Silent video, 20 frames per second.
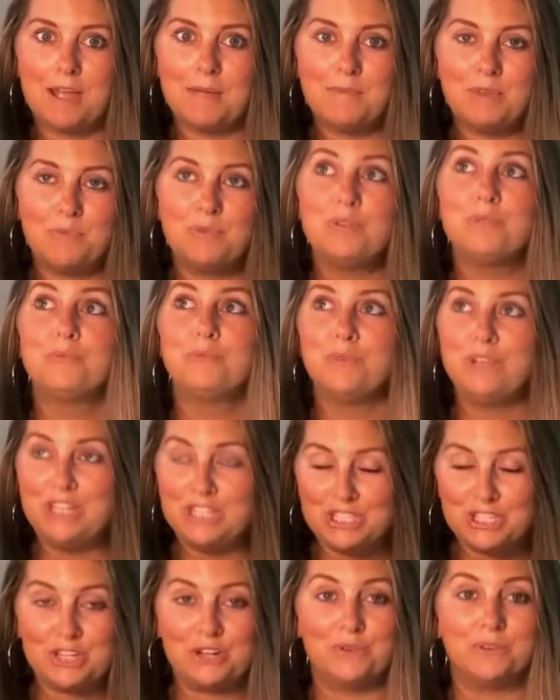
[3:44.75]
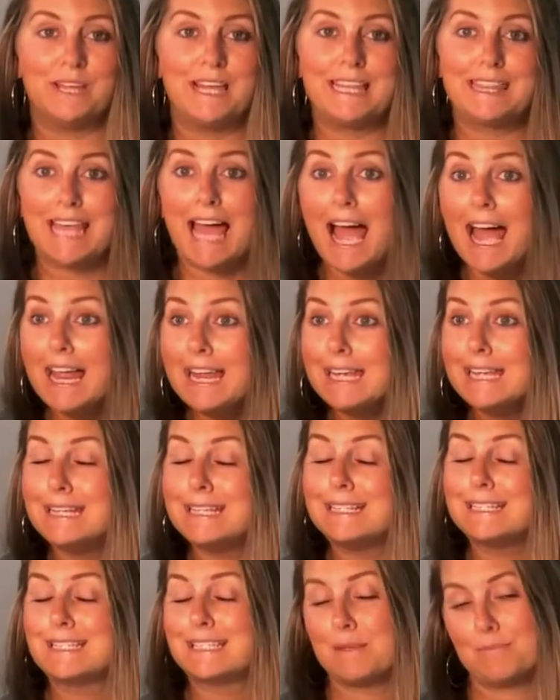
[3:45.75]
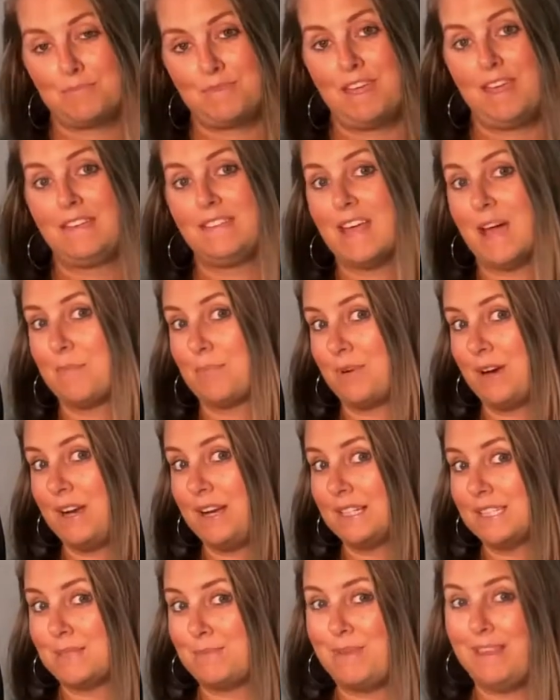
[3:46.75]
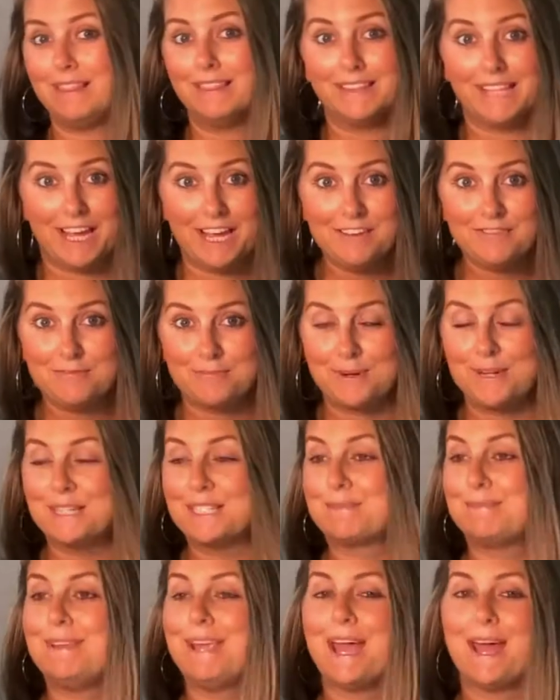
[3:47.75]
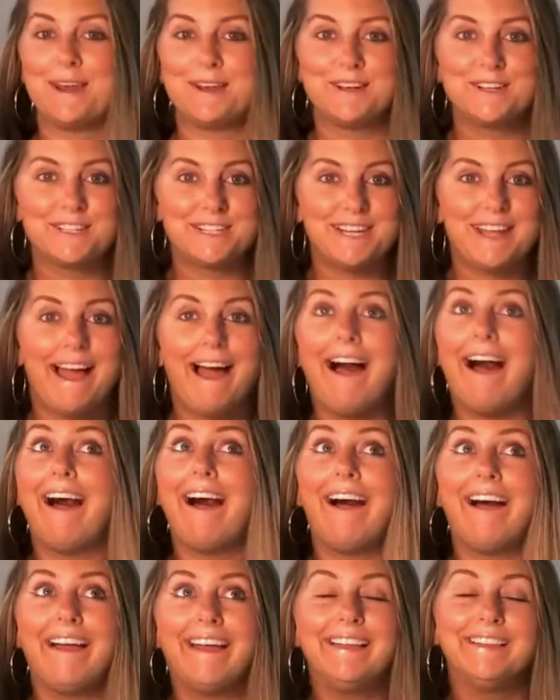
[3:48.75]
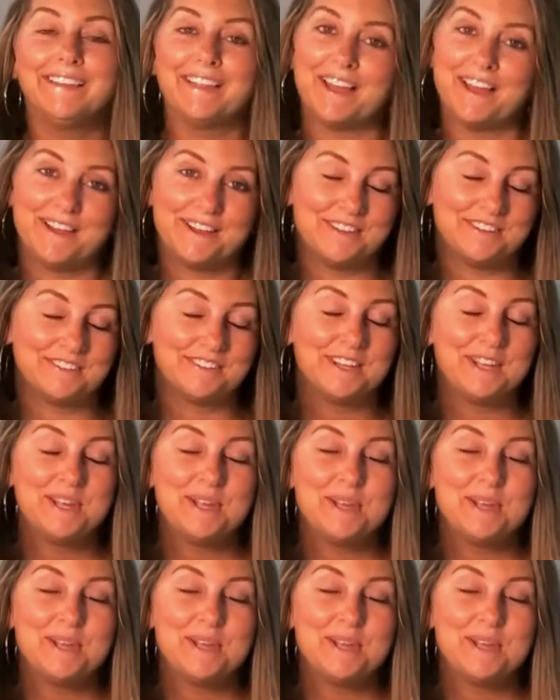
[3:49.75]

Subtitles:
I mean, we do. Like, that is something that brings me life, brings me energy. I love